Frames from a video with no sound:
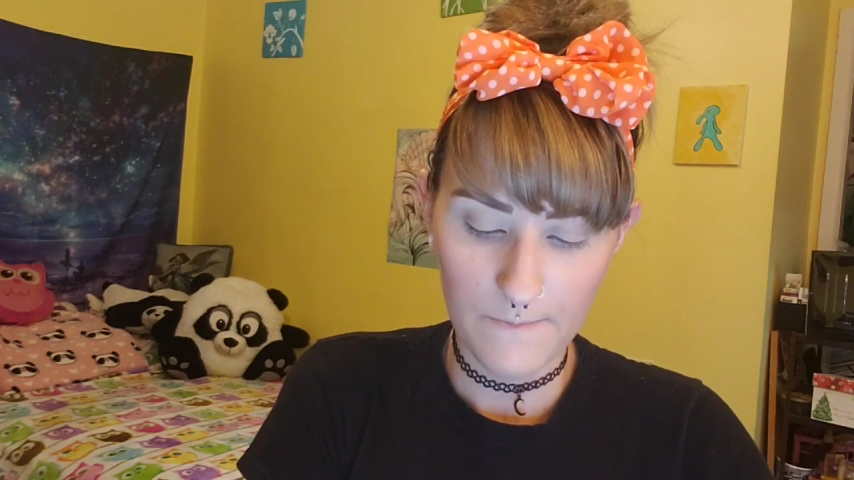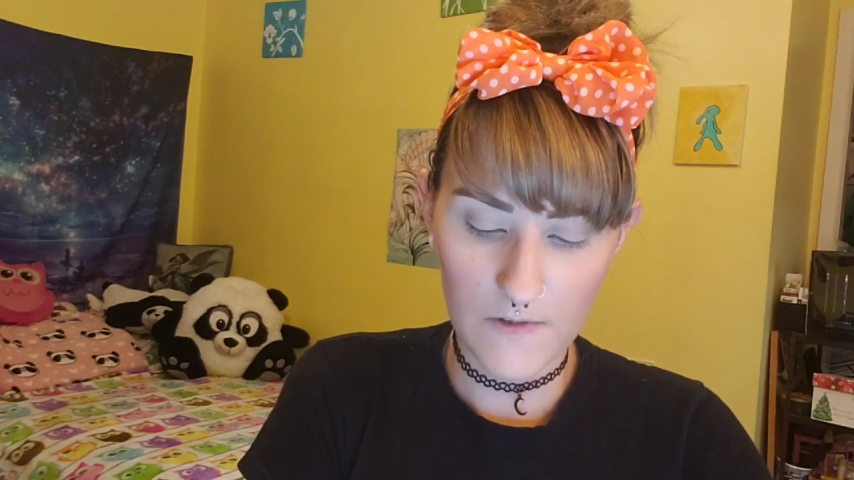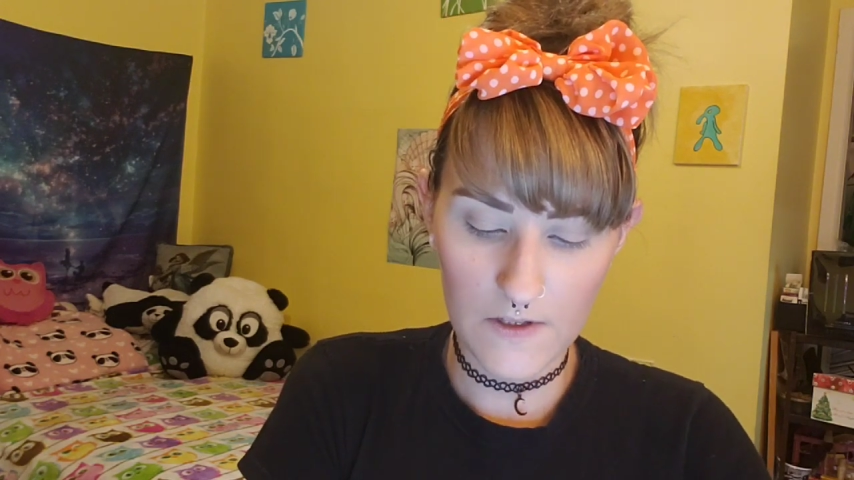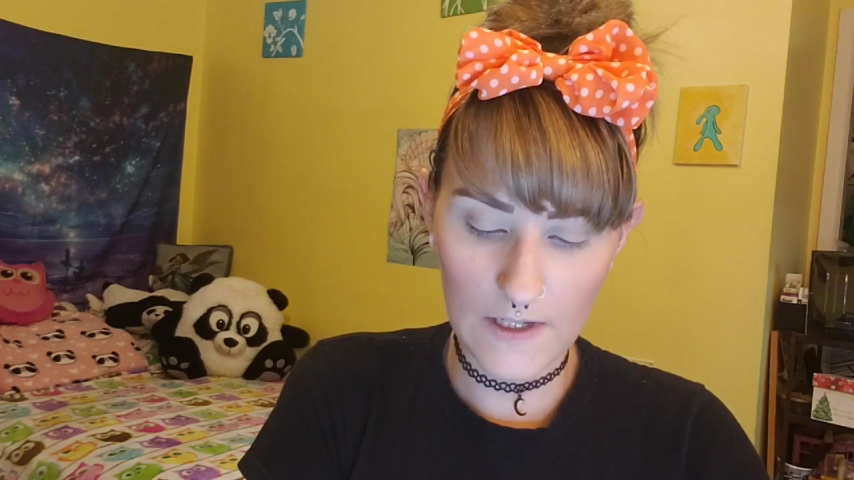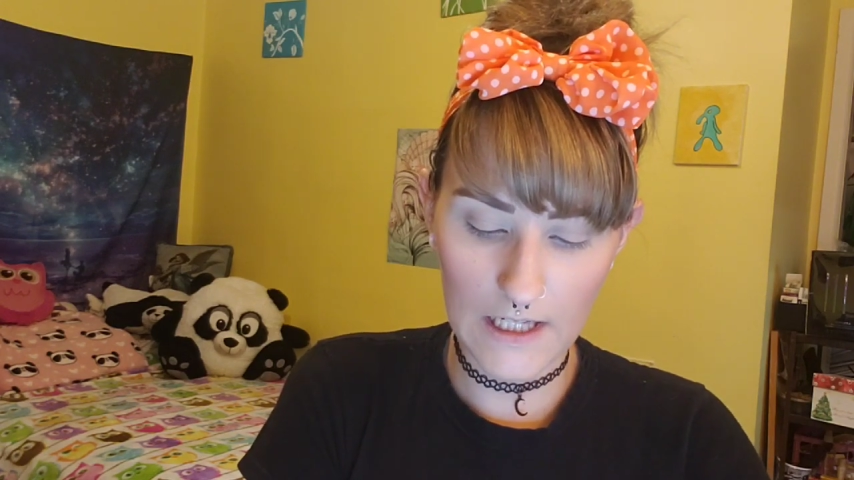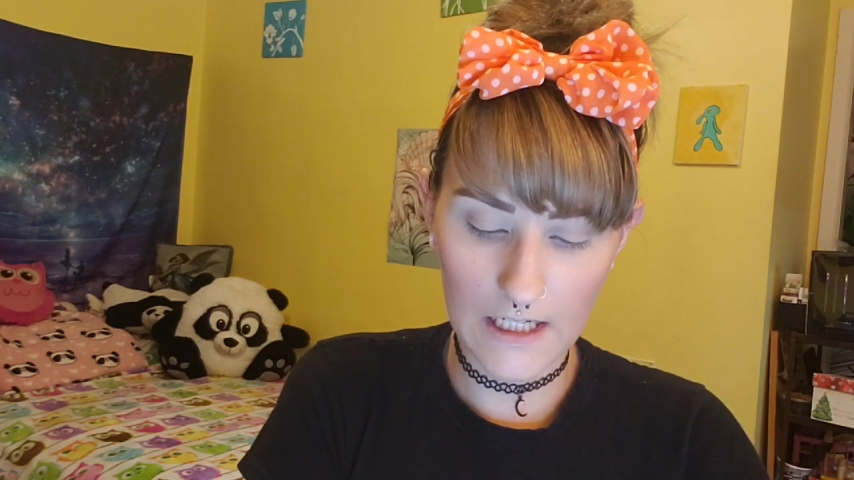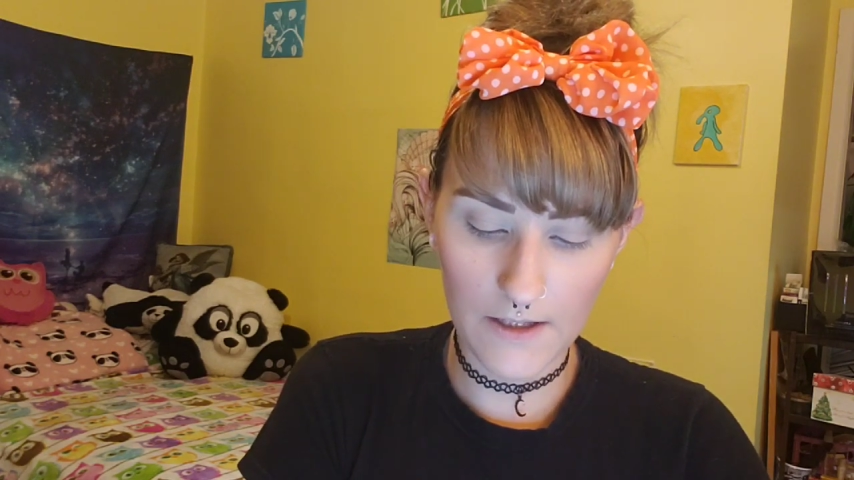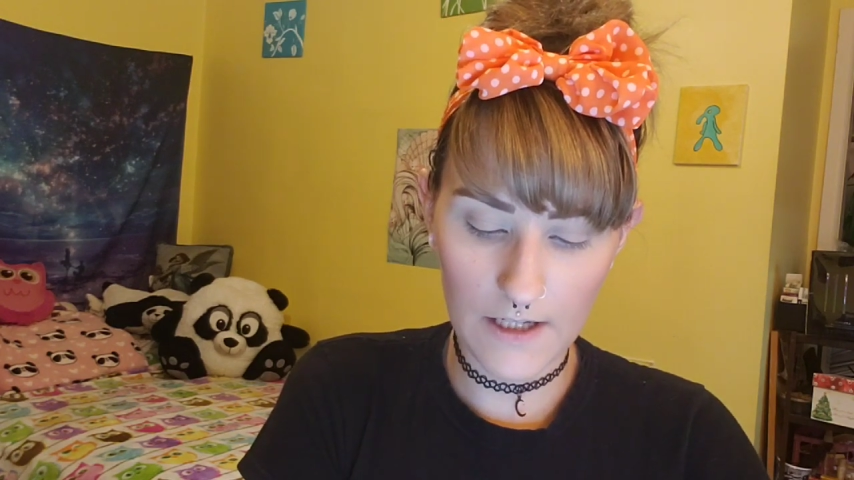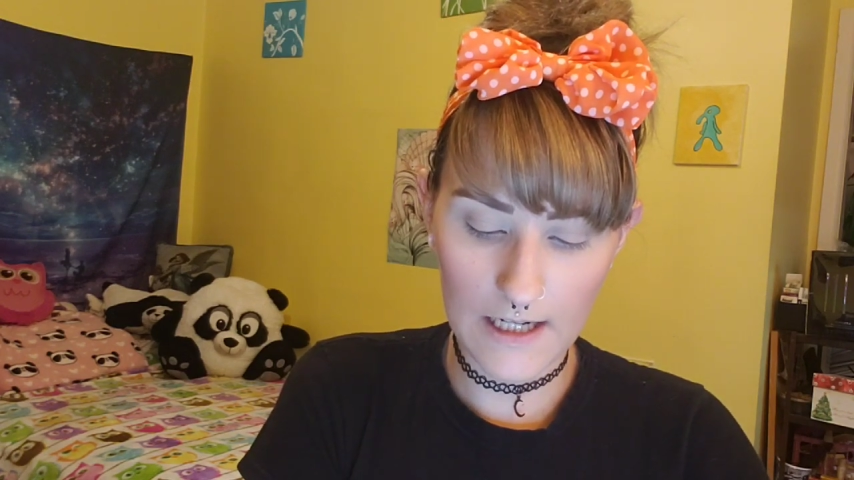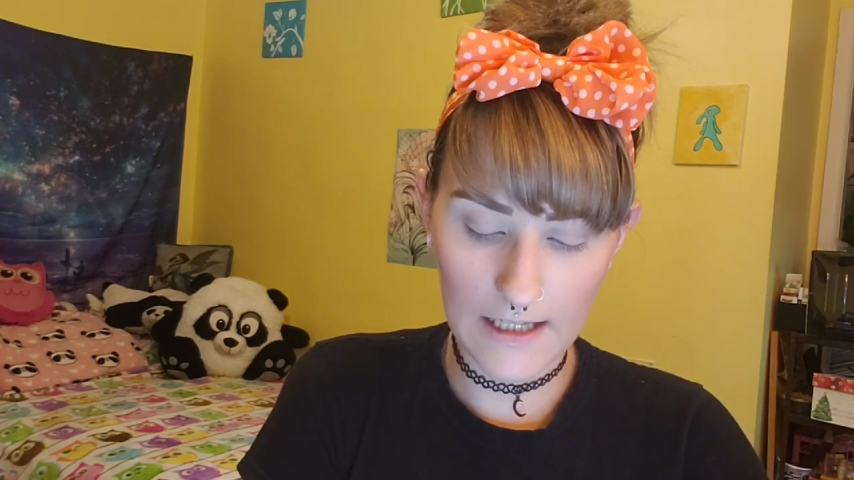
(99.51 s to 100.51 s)
It's like
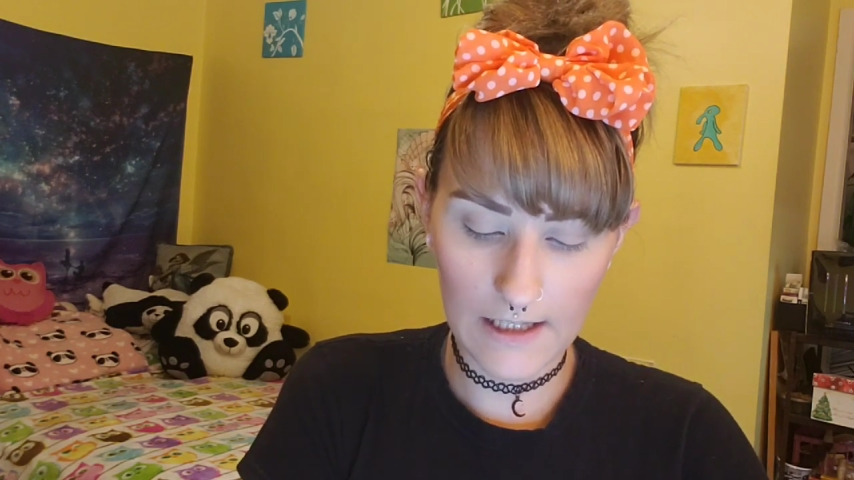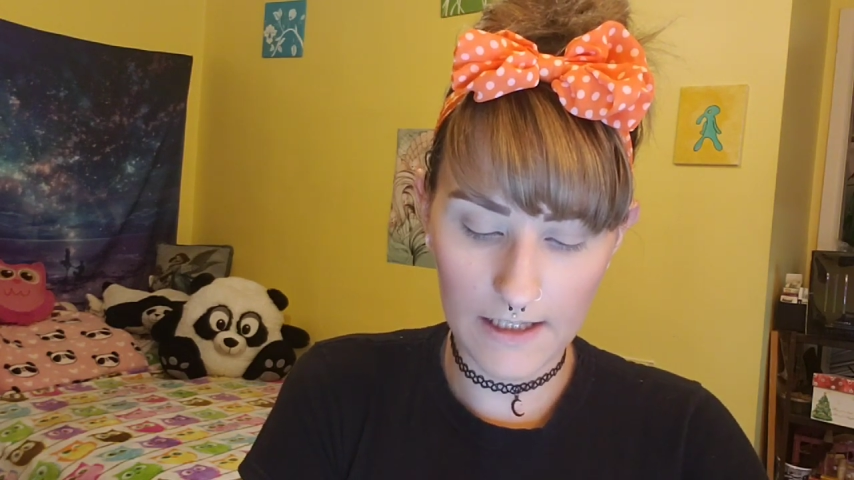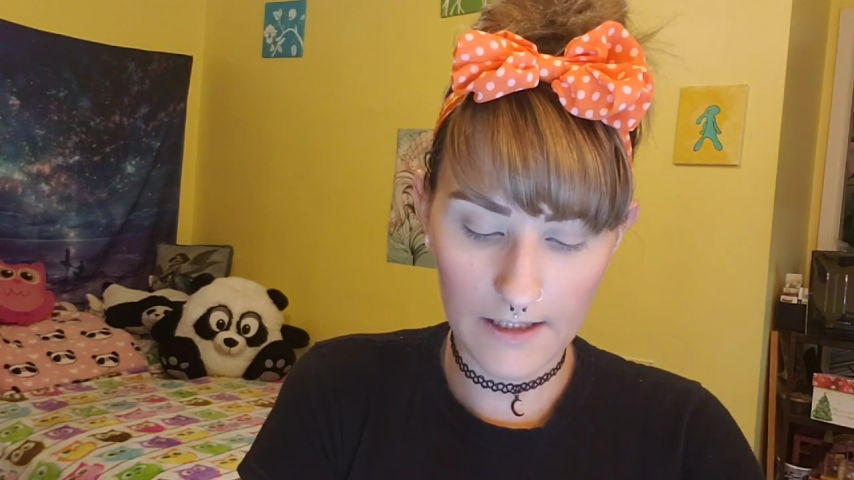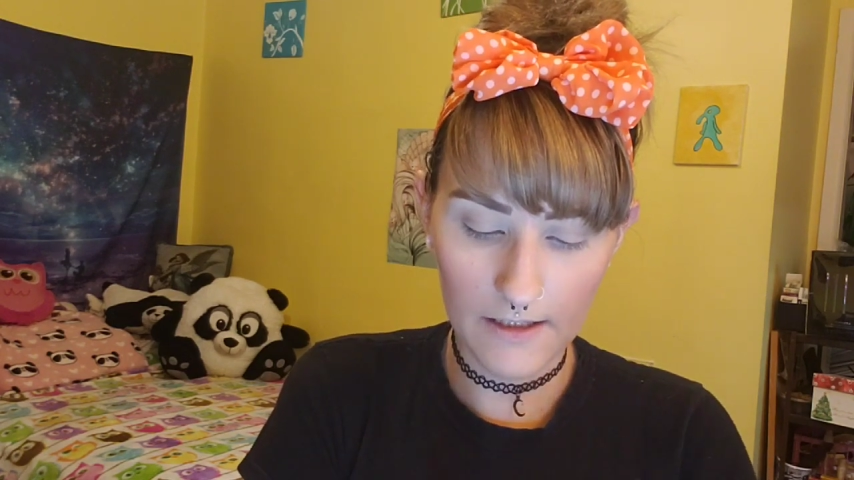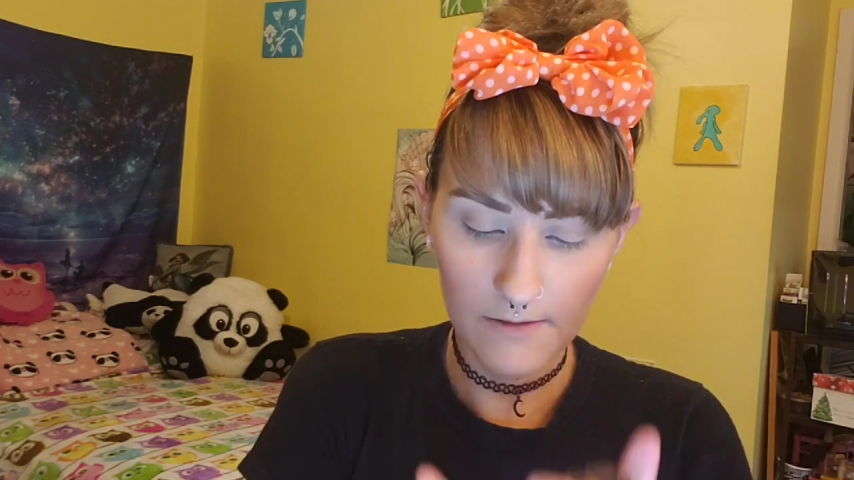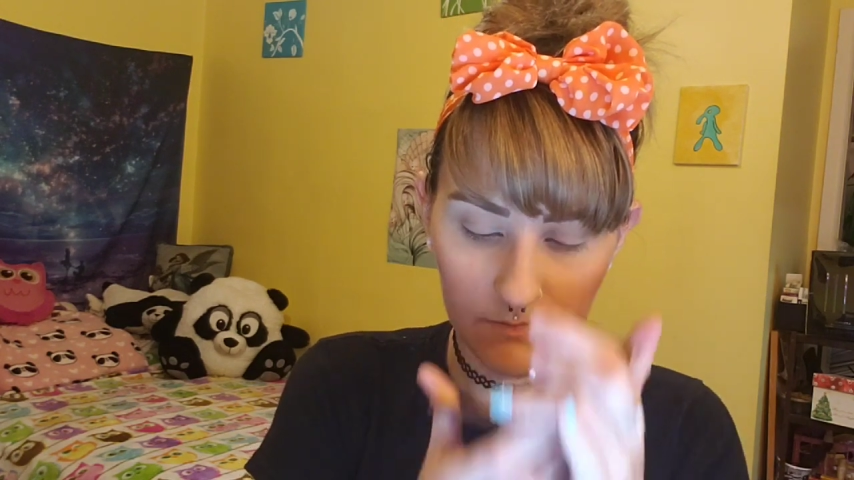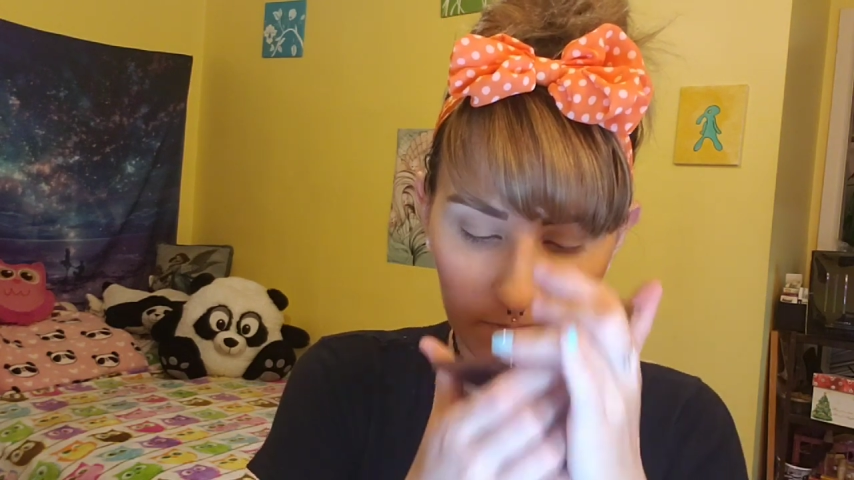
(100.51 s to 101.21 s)
another highlighter.